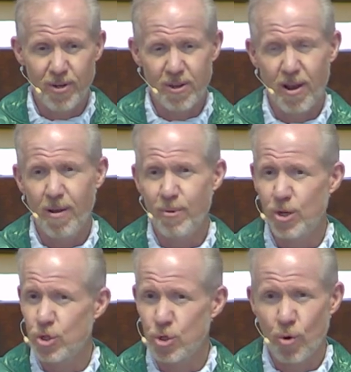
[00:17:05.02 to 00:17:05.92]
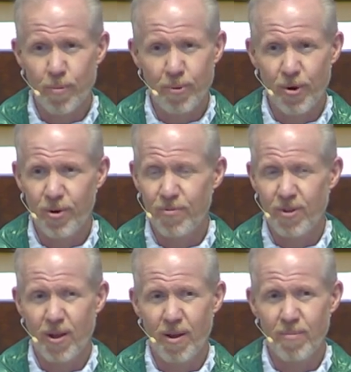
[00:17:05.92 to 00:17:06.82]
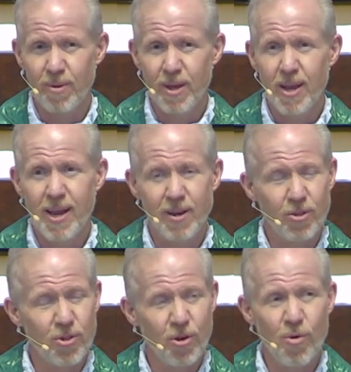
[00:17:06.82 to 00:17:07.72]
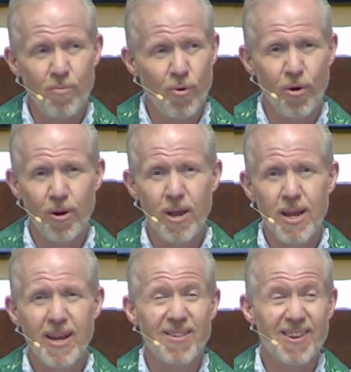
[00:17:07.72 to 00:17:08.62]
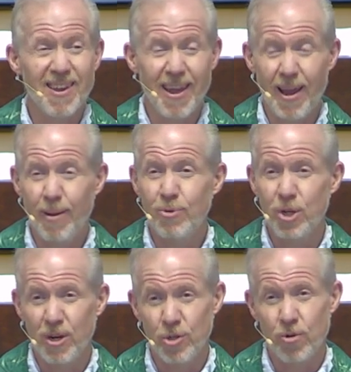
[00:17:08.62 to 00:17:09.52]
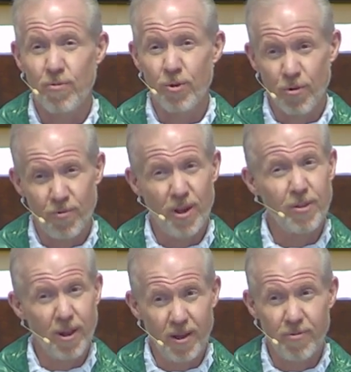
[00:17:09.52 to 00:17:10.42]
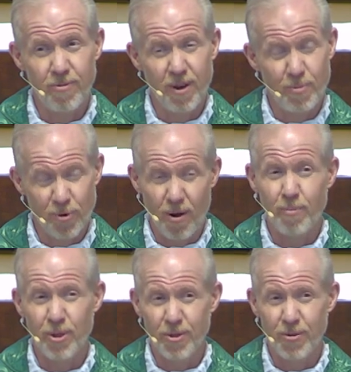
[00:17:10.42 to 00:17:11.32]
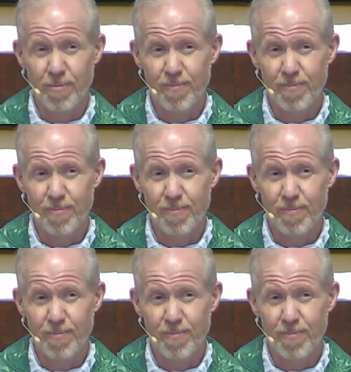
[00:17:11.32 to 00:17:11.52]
time, a short period of time, and it's so important. It is a game changer for your faith life, I promise you.